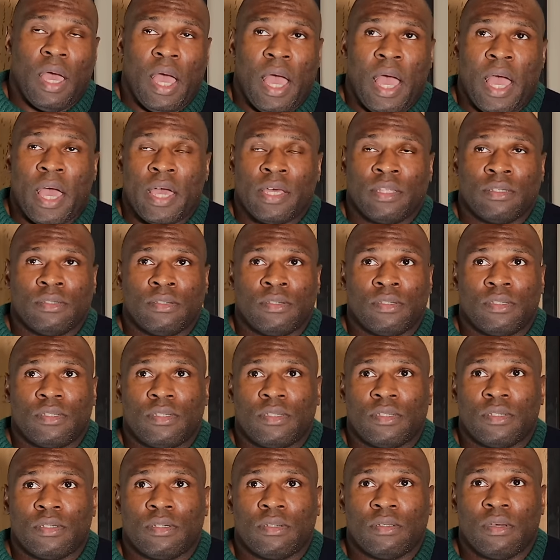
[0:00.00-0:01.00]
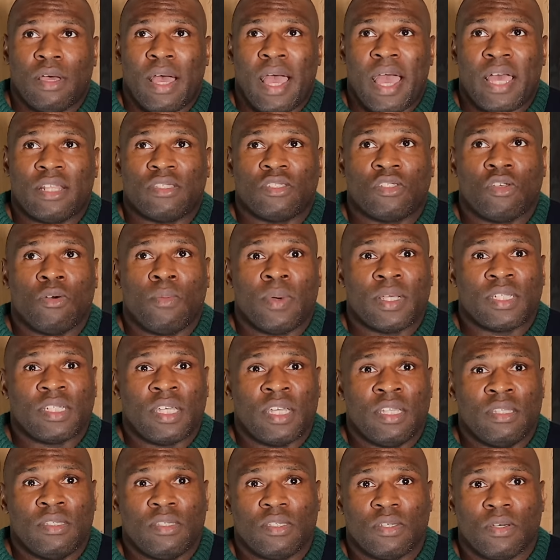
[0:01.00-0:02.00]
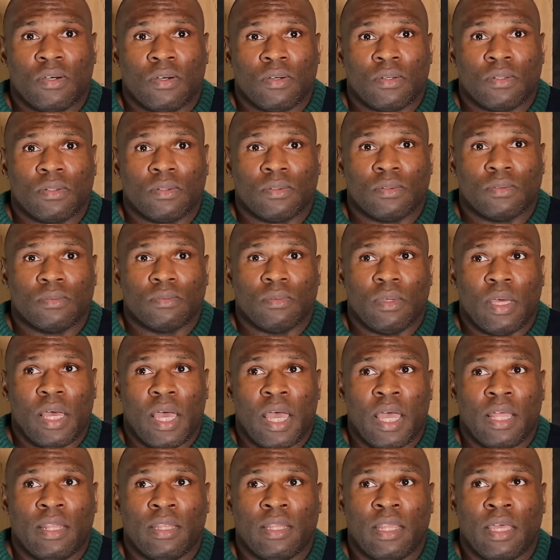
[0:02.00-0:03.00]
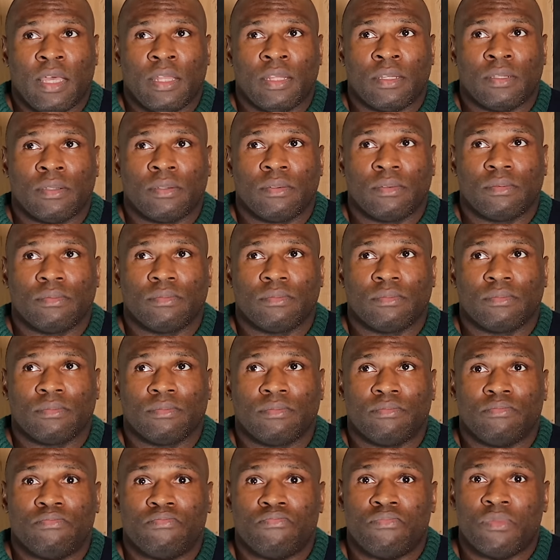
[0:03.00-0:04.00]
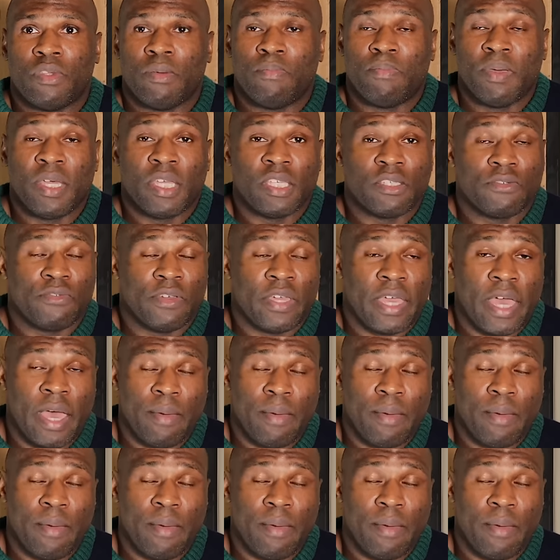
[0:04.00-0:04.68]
And I had so much intel. And then the biggest thing